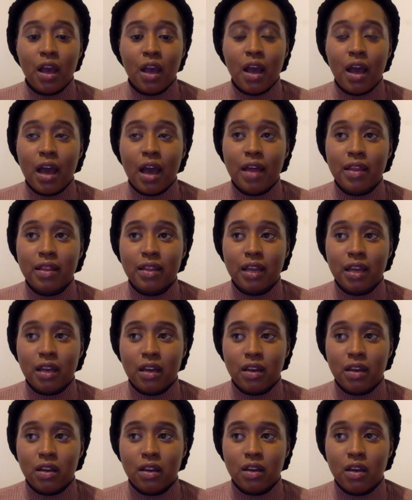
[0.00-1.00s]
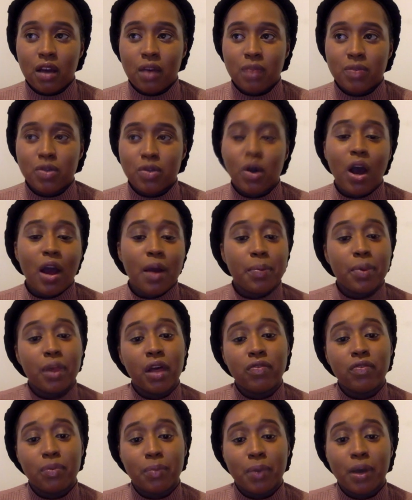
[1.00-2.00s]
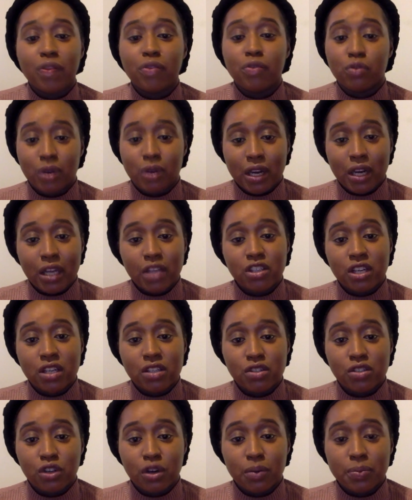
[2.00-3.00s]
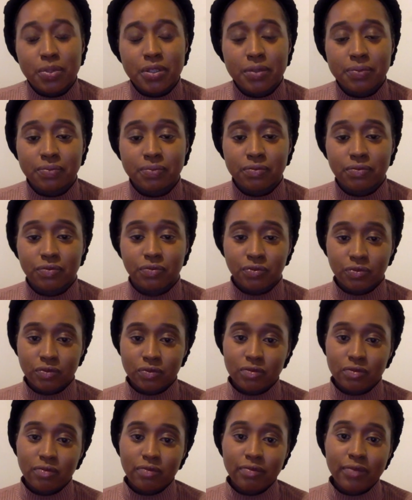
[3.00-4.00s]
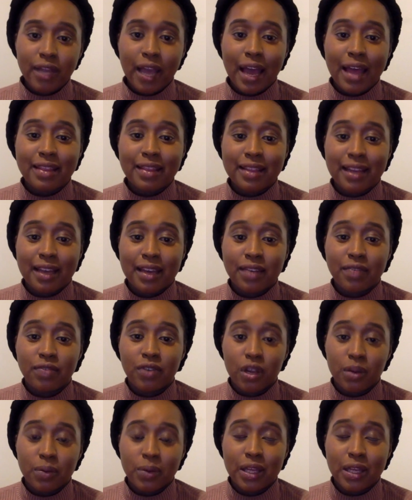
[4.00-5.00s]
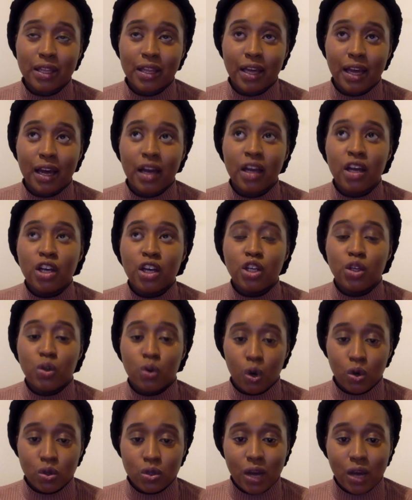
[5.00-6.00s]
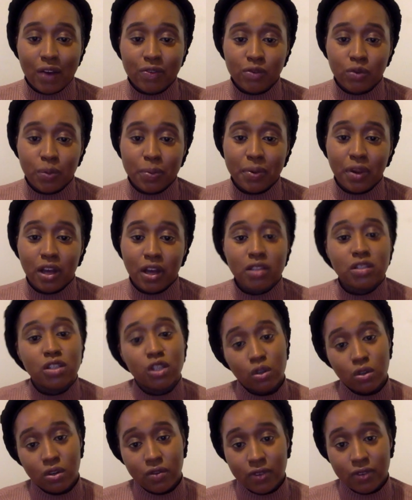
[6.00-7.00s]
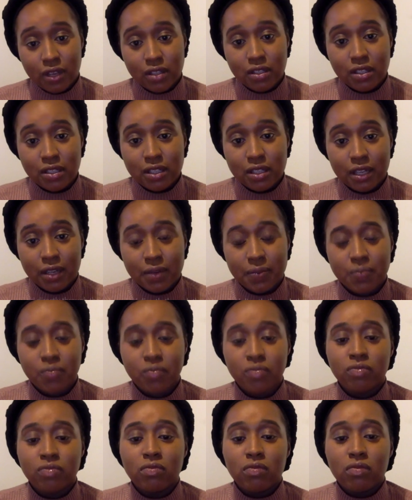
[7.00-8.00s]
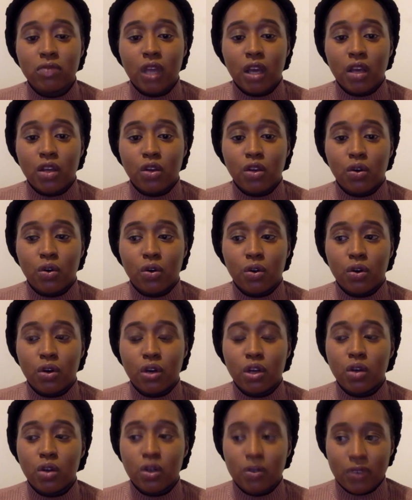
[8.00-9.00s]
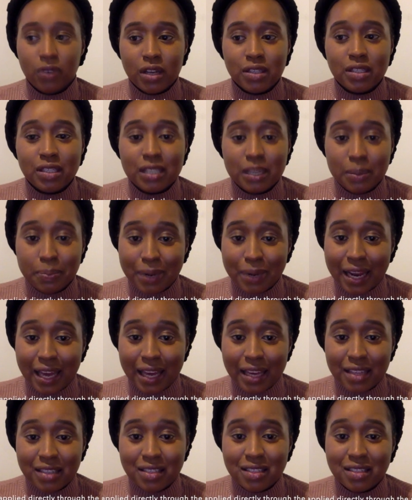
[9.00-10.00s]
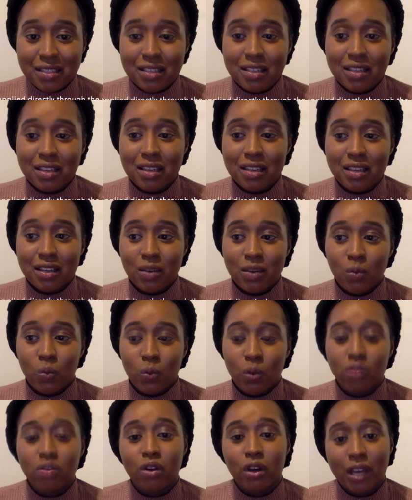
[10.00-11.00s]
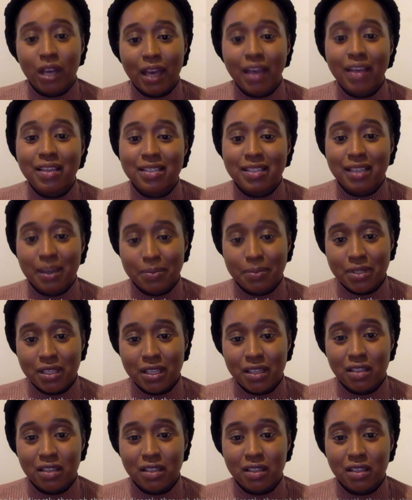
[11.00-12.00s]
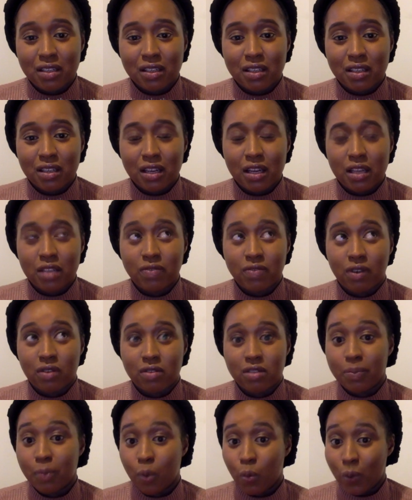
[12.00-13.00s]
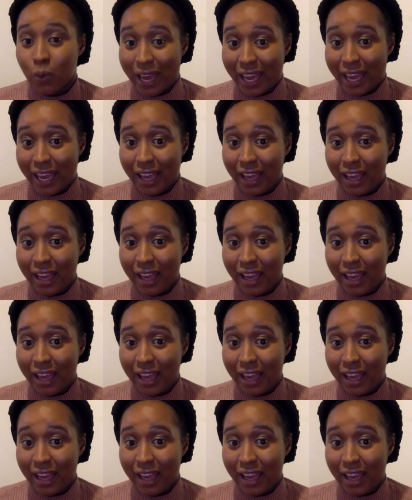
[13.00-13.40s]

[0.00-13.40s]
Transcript: And then, so I applied for mine through NHS Jobs. And then following that, you also have to apply to university. Your university place will not get accepted, as far as I'm aware.